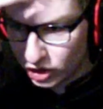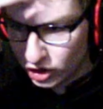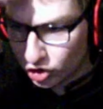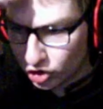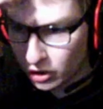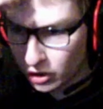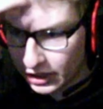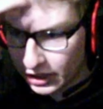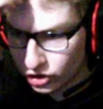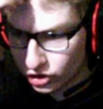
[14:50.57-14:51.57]
like
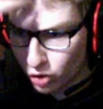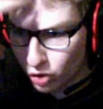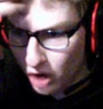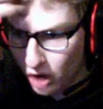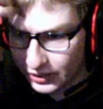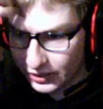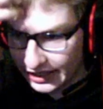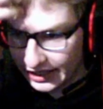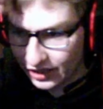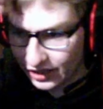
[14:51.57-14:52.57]
straw right now,
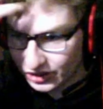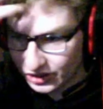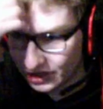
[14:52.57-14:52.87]
so...